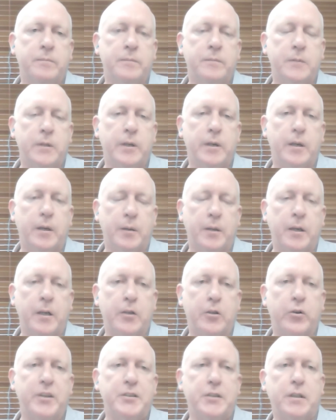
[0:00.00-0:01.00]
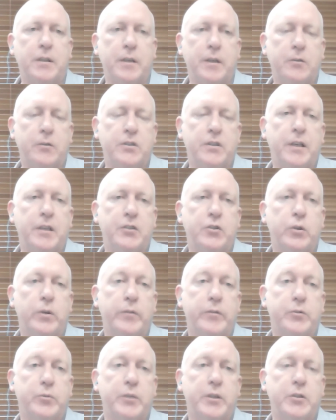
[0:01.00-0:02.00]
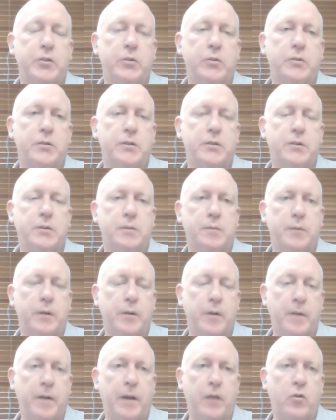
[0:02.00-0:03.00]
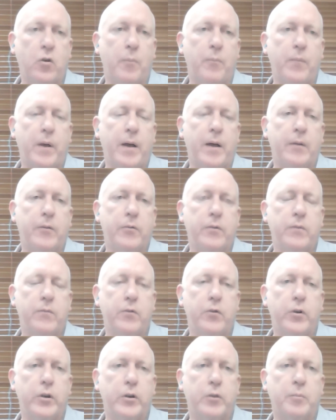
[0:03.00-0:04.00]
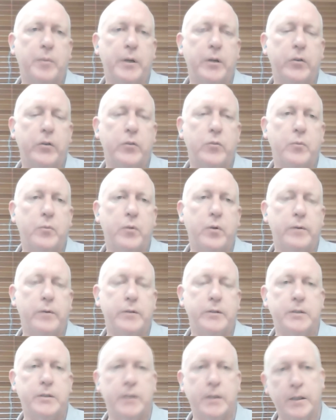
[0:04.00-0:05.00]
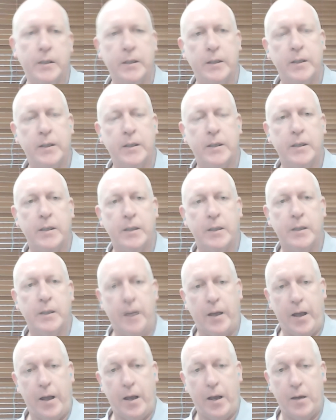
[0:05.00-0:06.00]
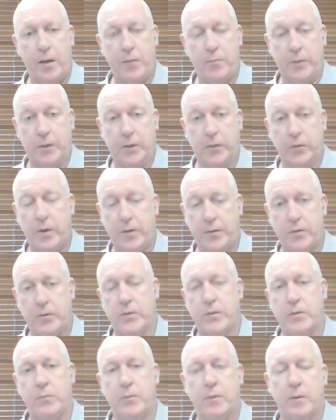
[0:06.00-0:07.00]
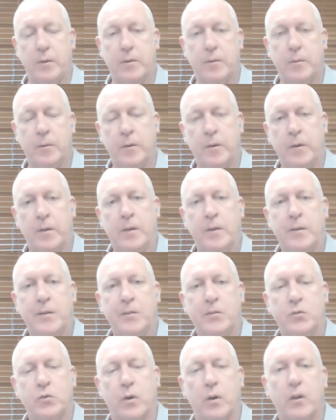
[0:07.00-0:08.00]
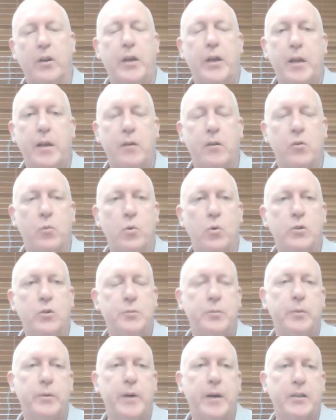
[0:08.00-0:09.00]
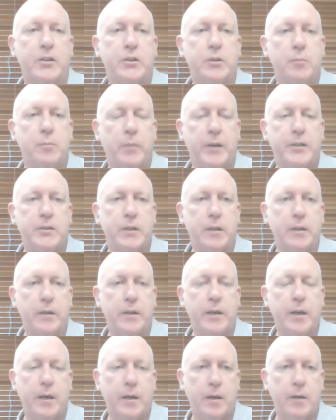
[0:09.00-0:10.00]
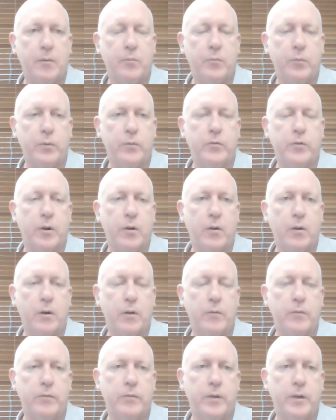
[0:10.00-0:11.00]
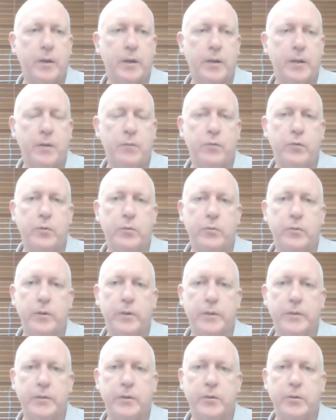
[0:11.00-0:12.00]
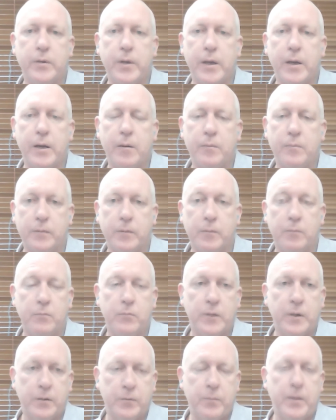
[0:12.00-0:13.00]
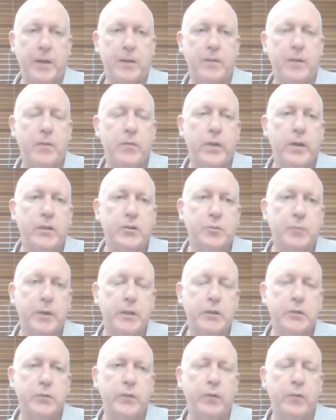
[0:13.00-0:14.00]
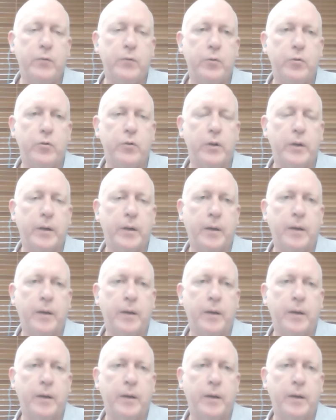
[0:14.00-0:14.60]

you know increasing those near service resources in, in, that top 100 vertical meters from service, and because that's uh, sort of leading towards production basically. Uh, we've got a lot of uh, infill drilling to do now, uh, about 10,000 metres of infill drilling